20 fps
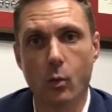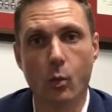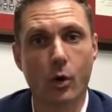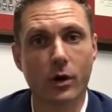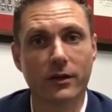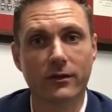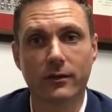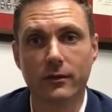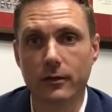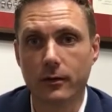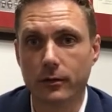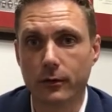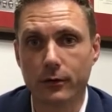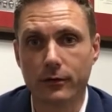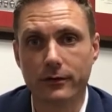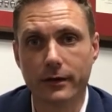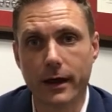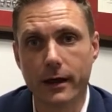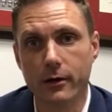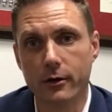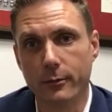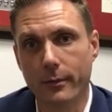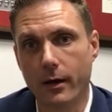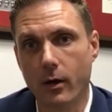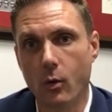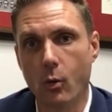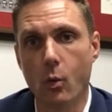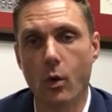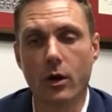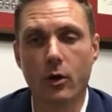What is it that they're scared
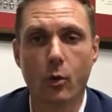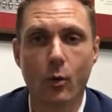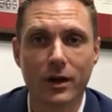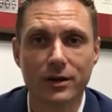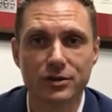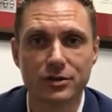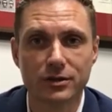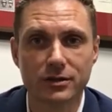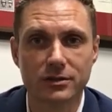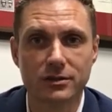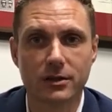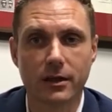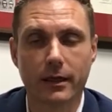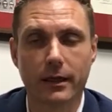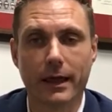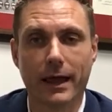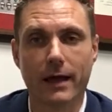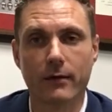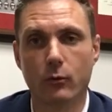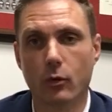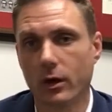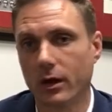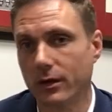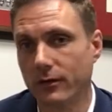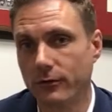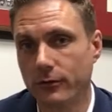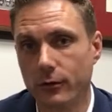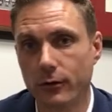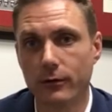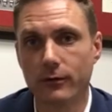about? What questions do they have? What
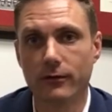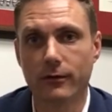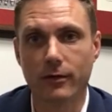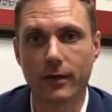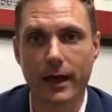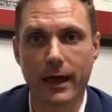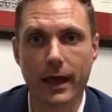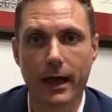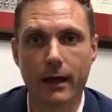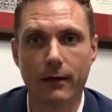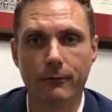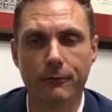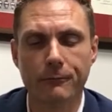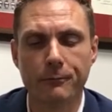concerns do they have?